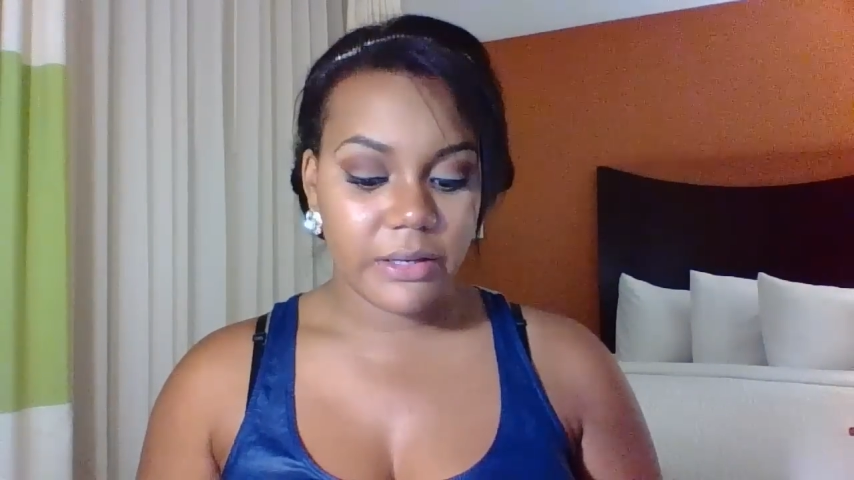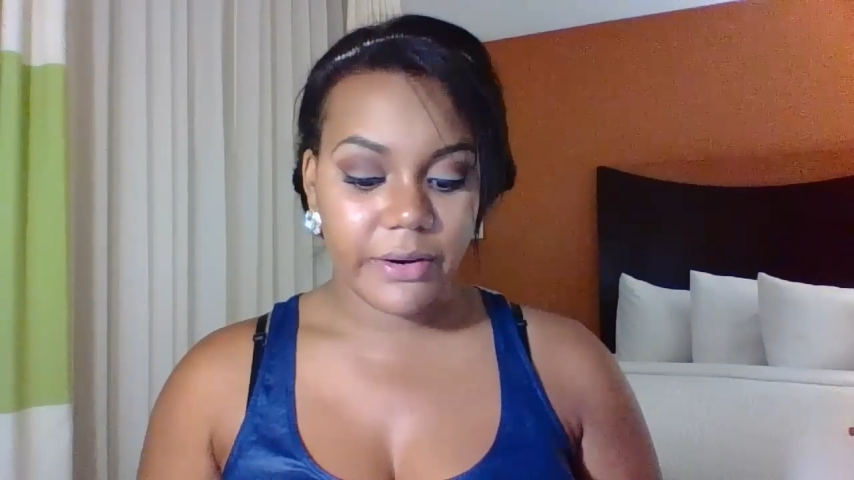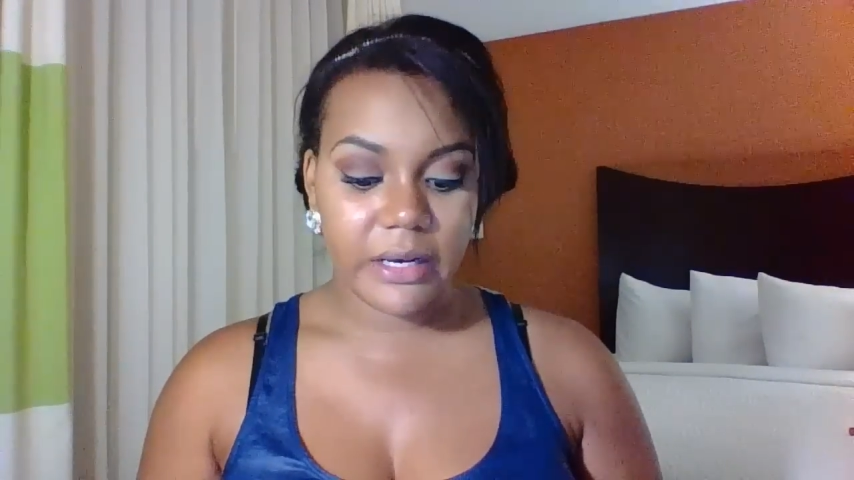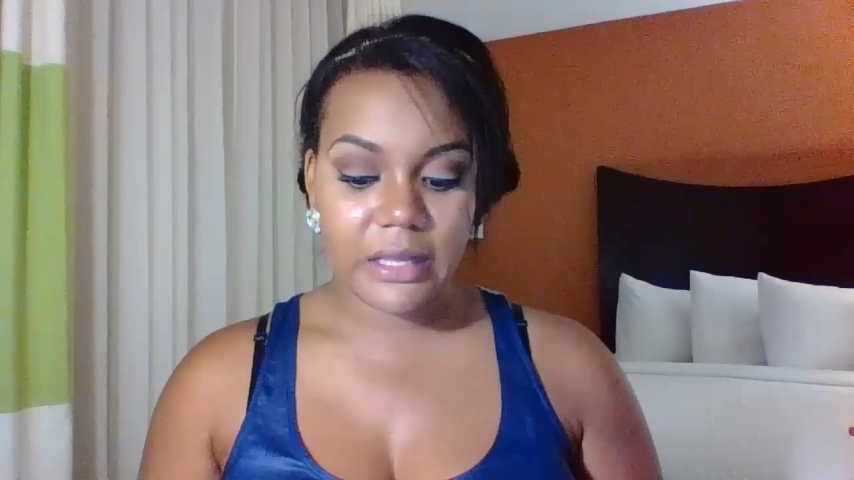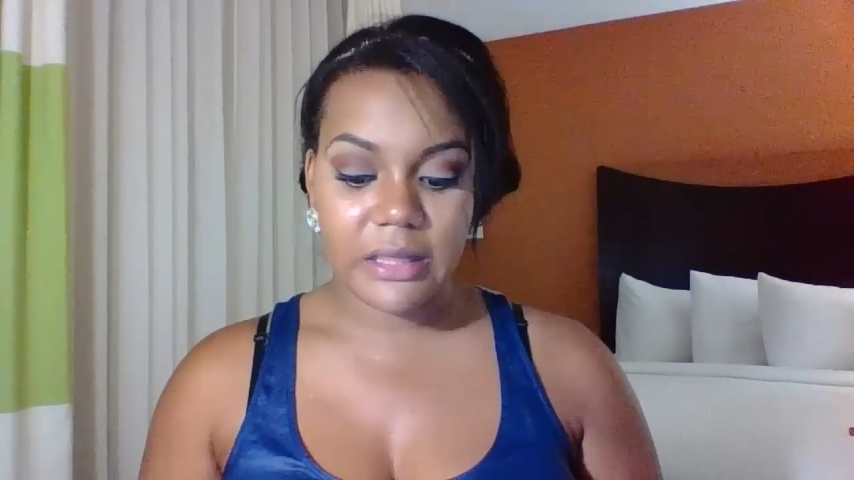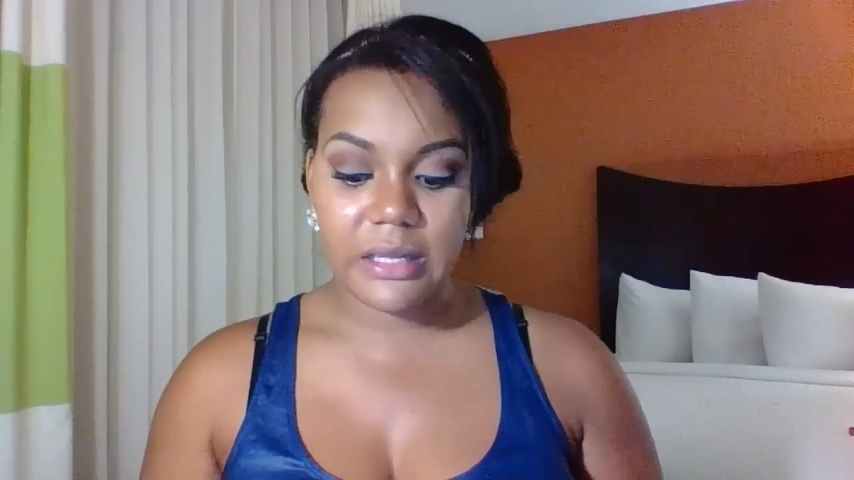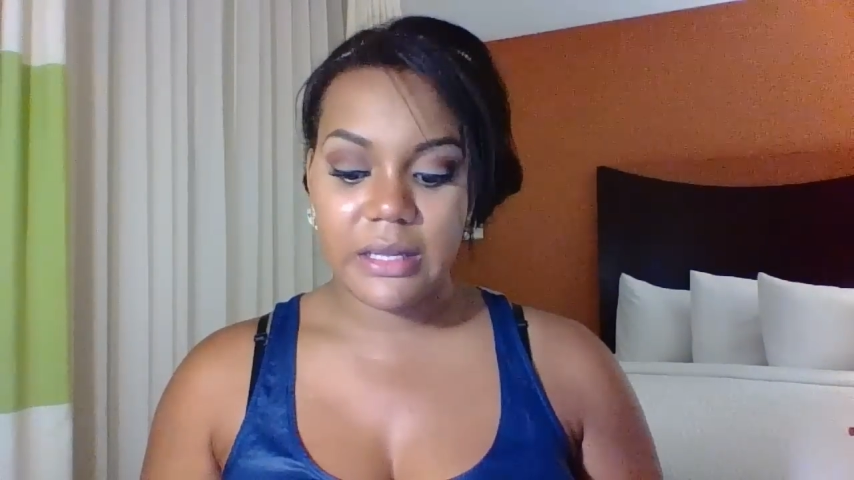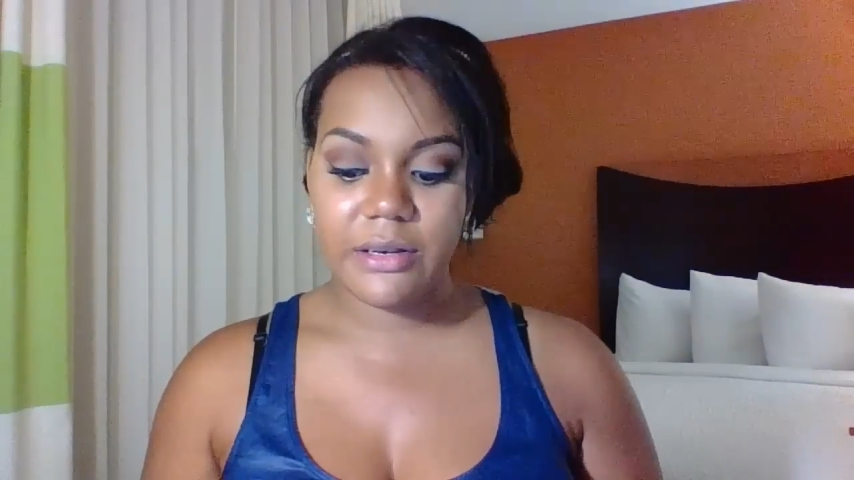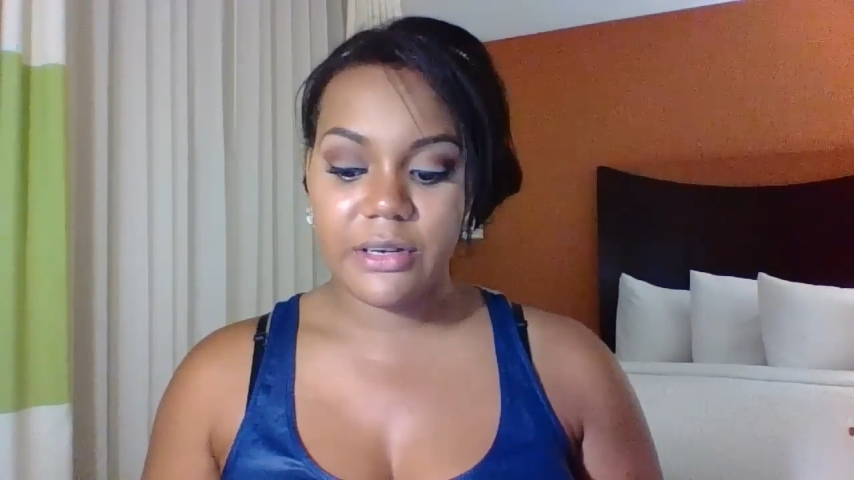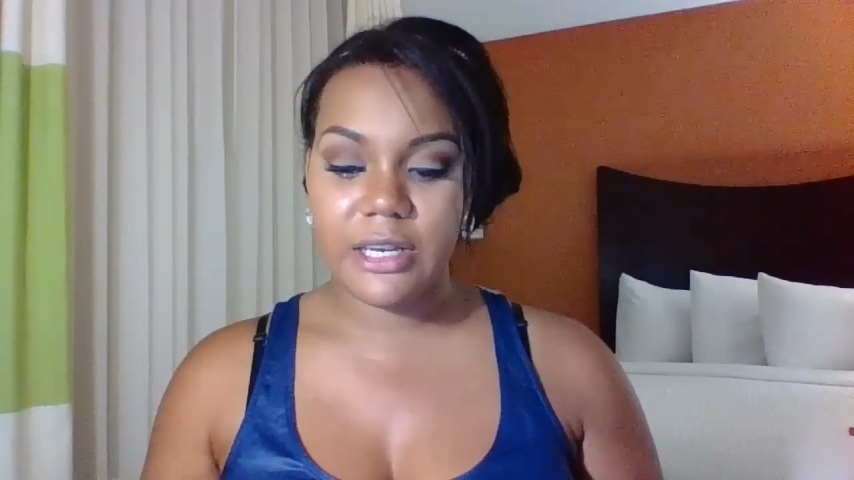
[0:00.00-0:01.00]
or anything
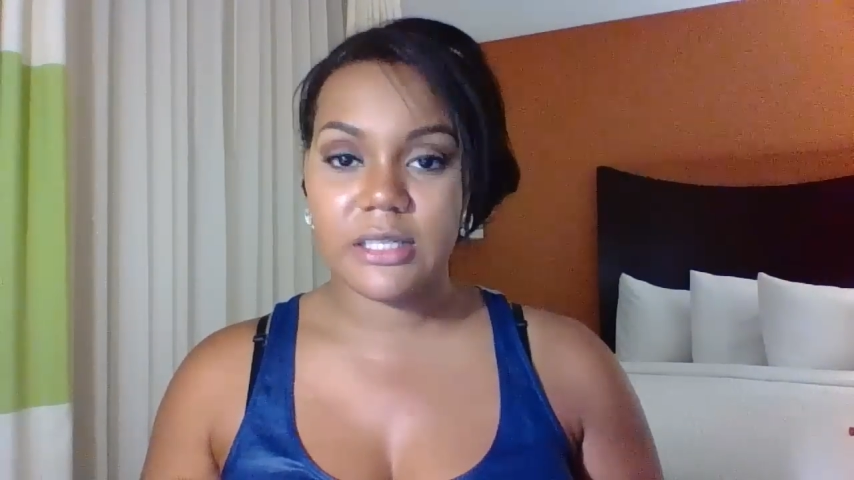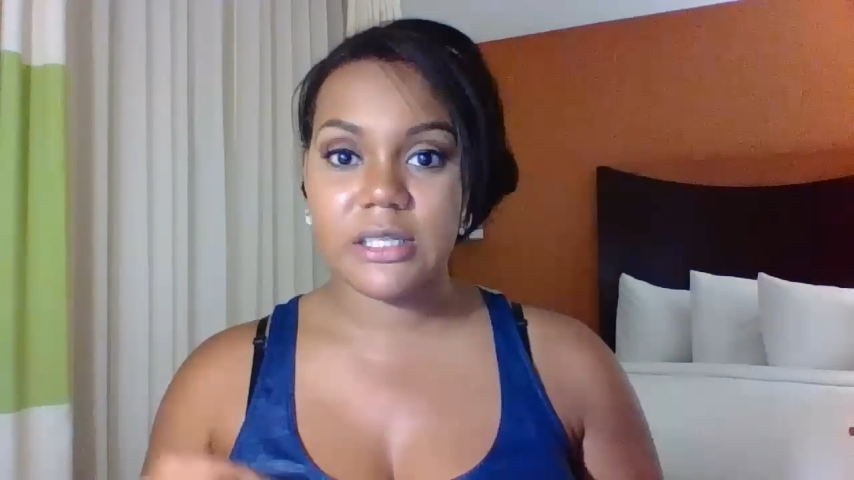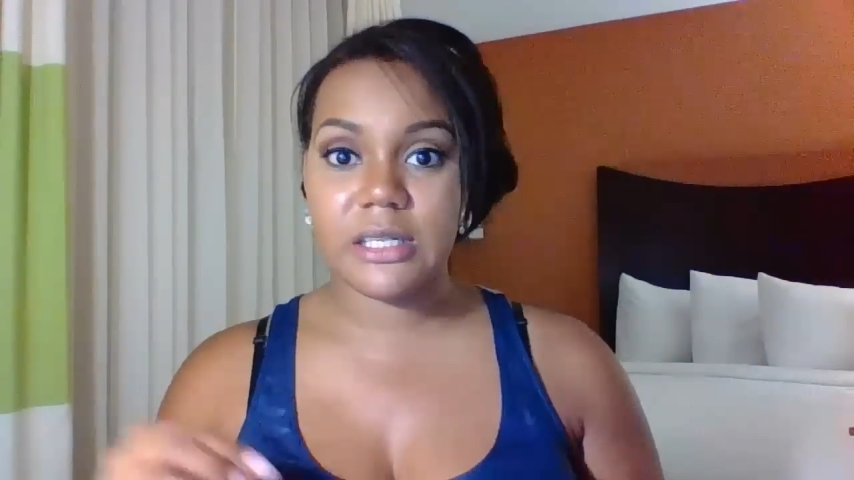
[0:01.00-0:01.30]
that needs